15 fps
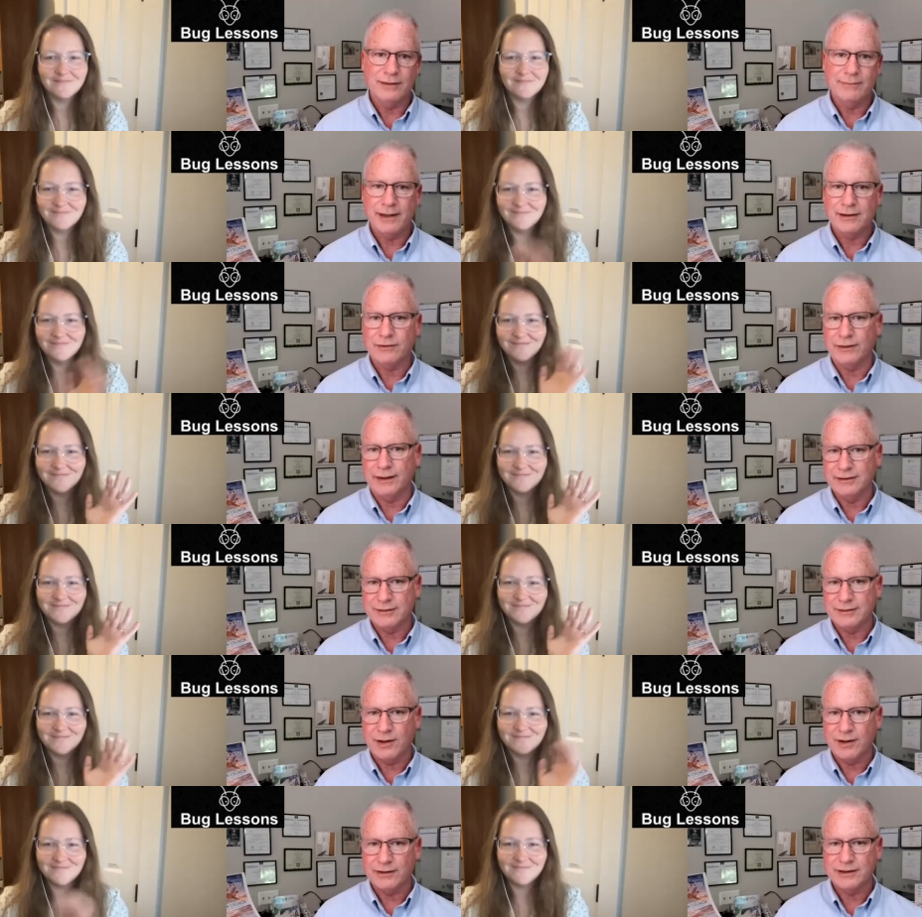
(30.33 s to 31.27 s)
Speaker 1: and medical
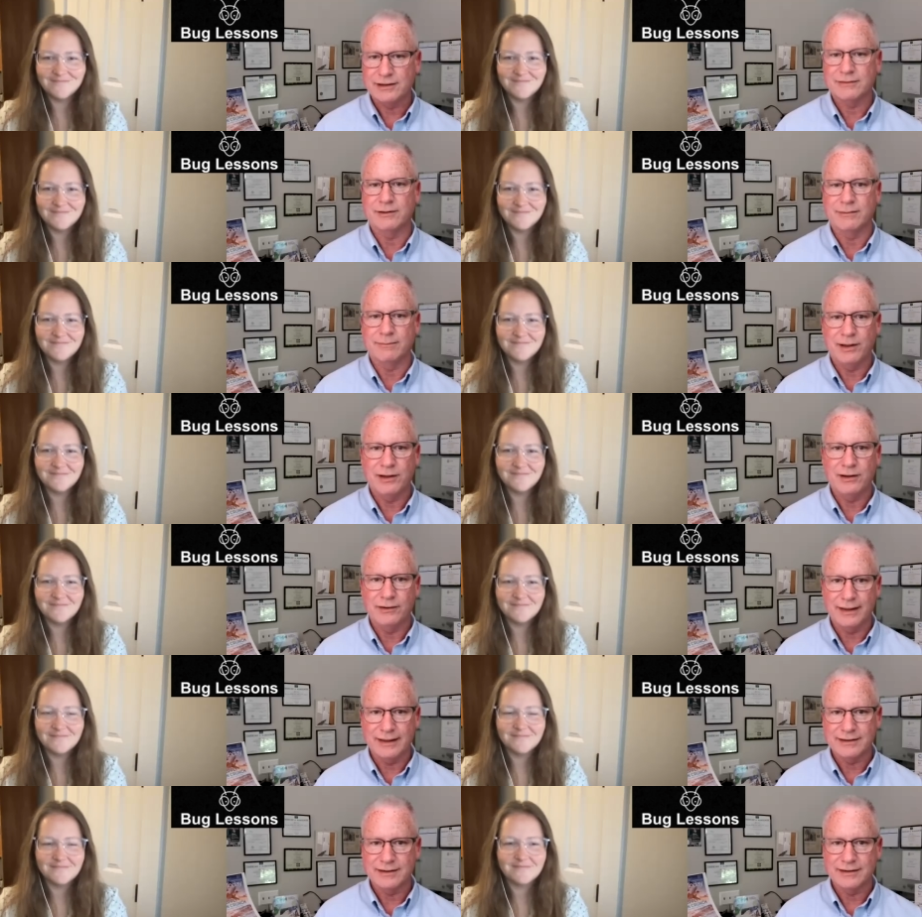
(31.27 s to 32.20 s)
entomologist with
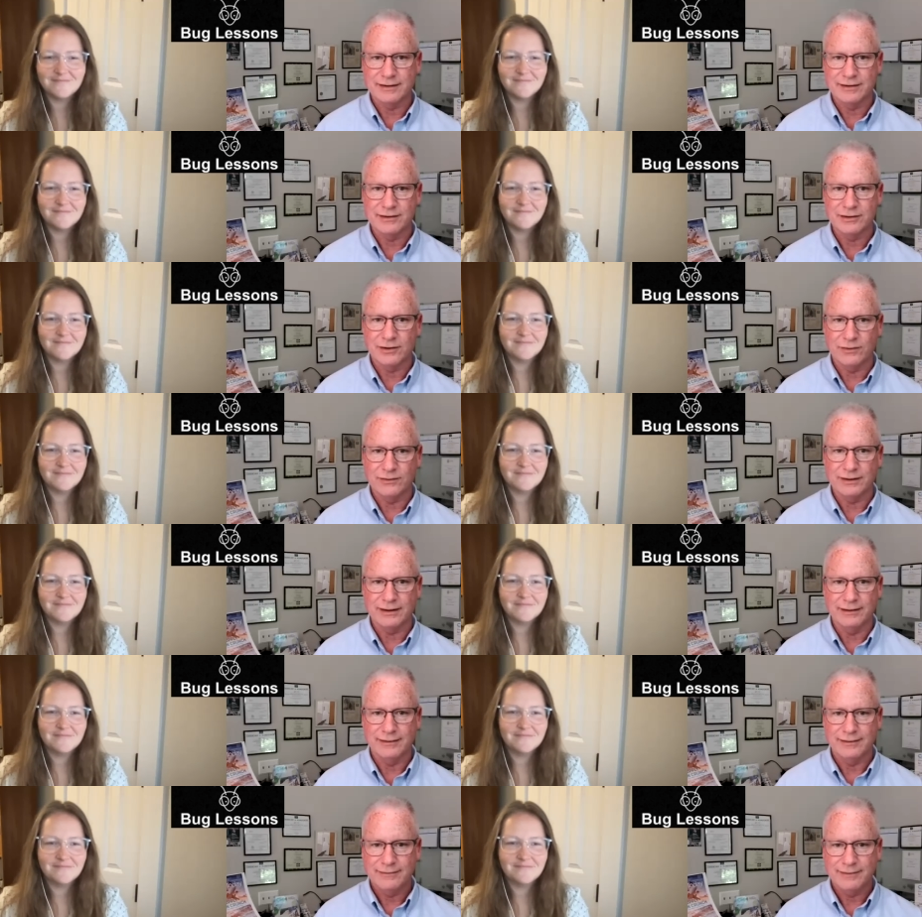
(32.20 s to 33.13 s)
Bug Lessons
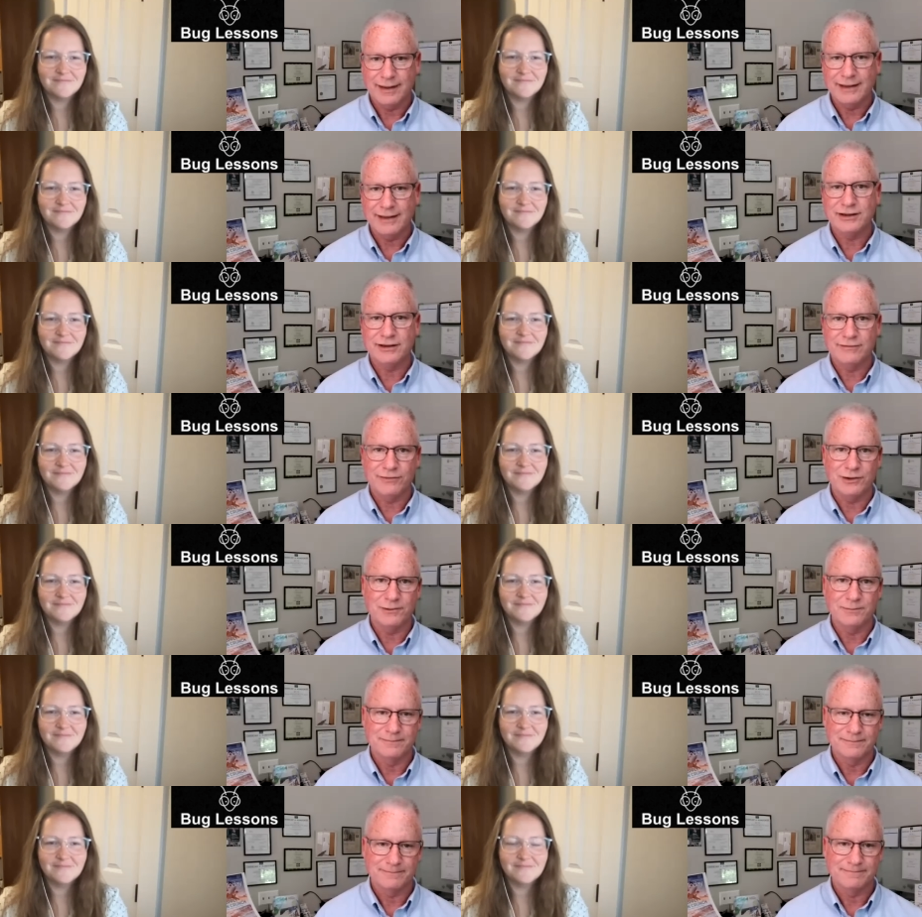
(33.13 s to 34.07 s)
Consulting. Hi,
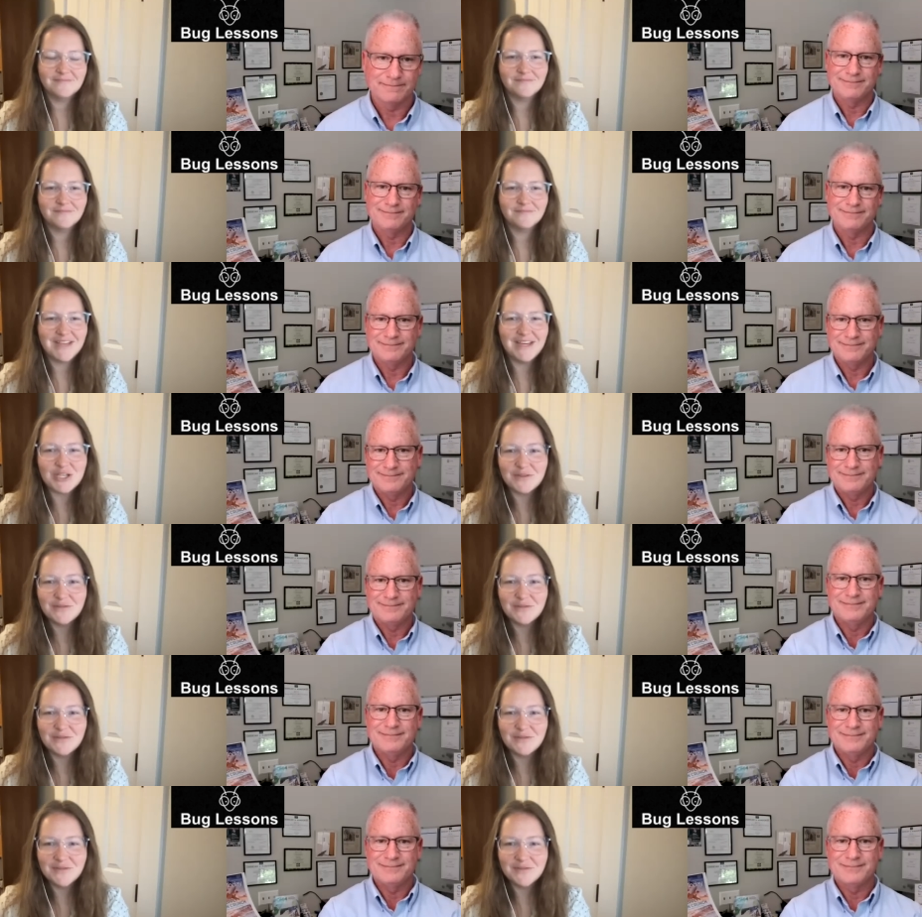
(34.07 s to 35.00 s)
Jennifer. Hey,
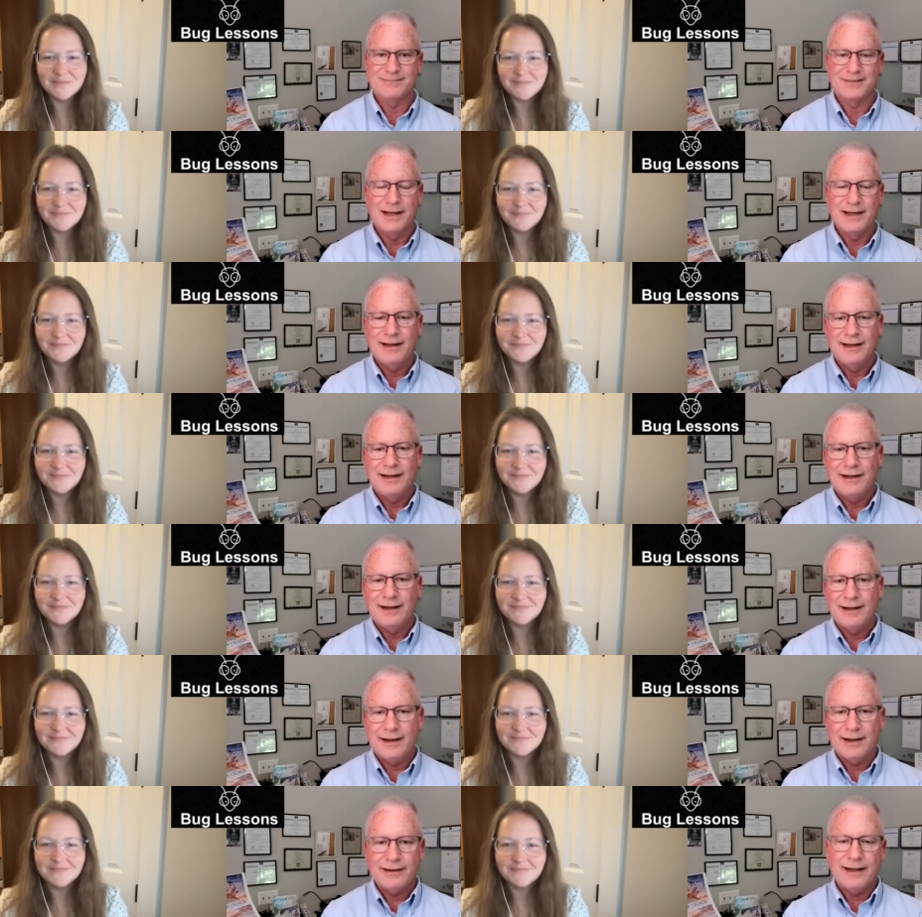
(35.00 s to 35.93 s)
Jeff.
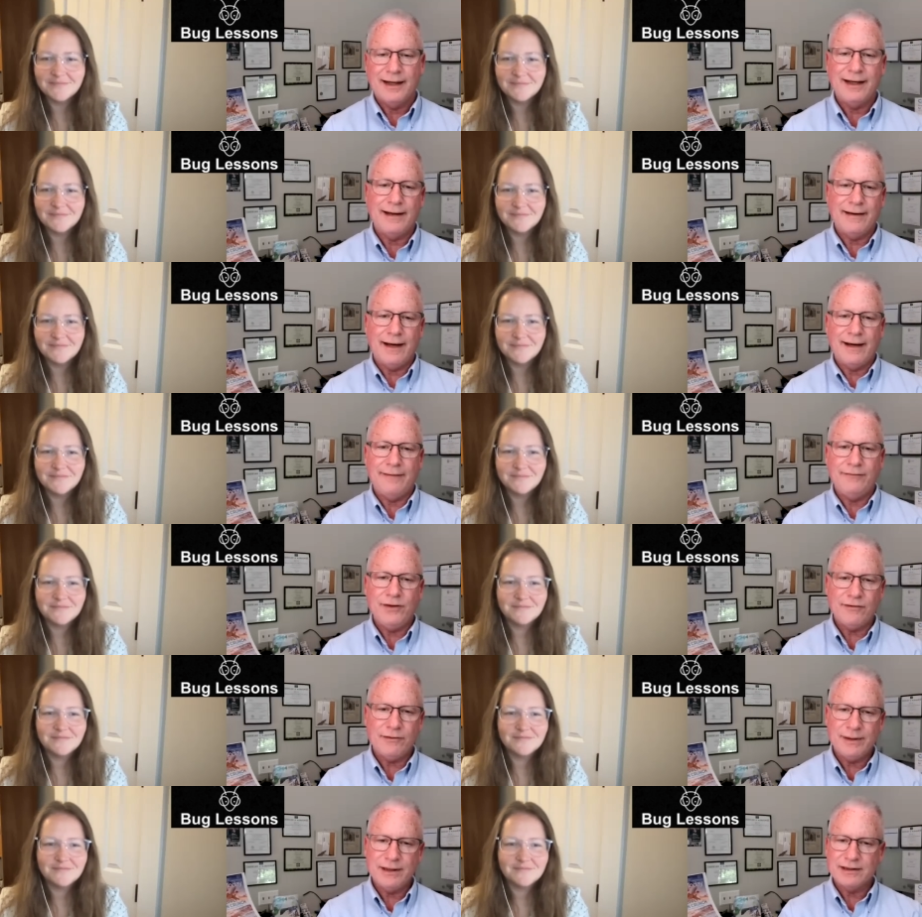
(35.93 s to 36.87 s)
Hey, have you
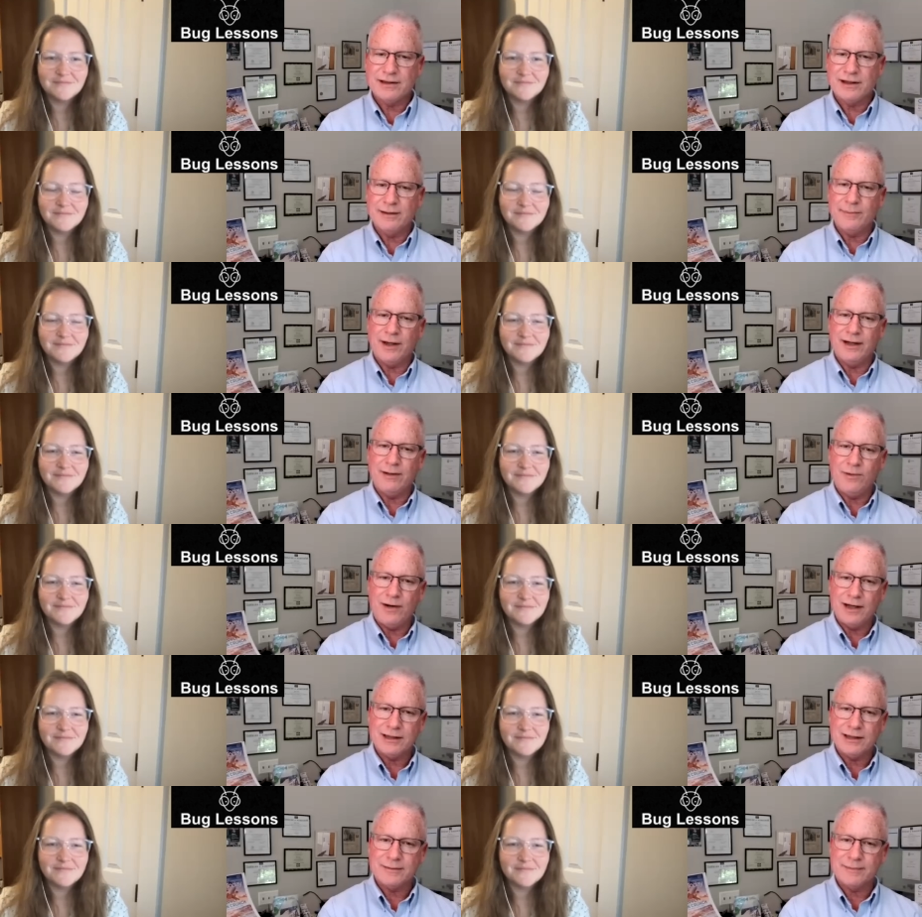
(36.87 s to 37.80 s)
ever been stung by a
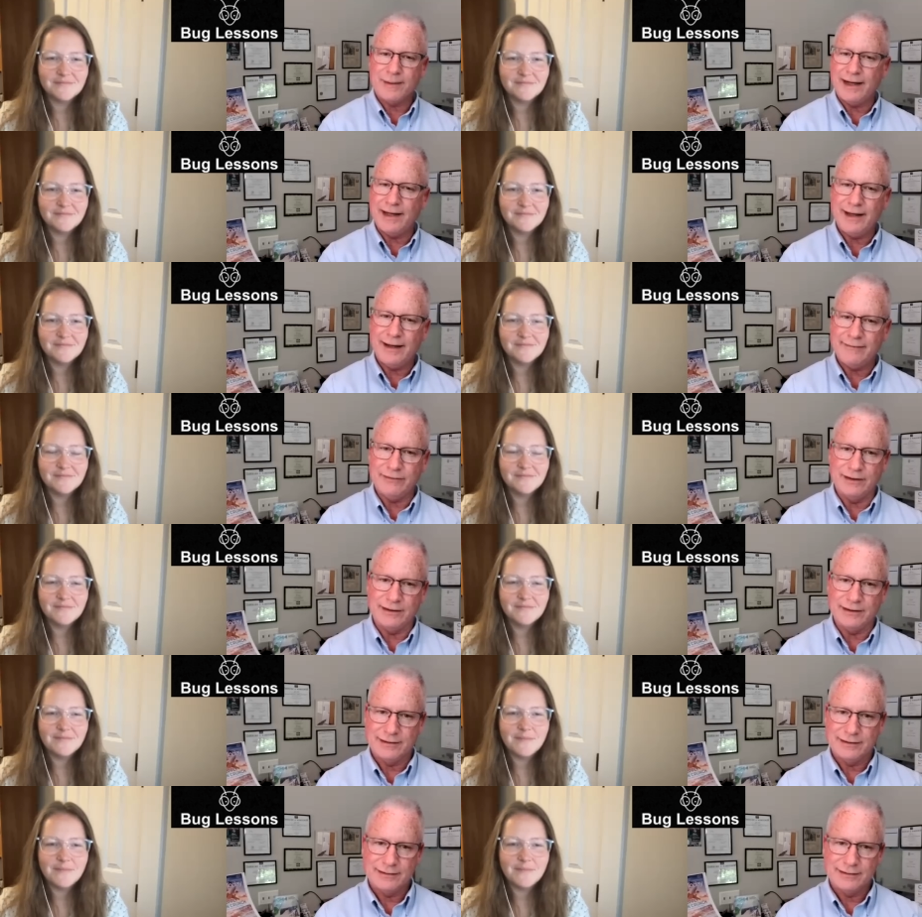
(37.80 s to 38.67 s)
wasp? I haven't.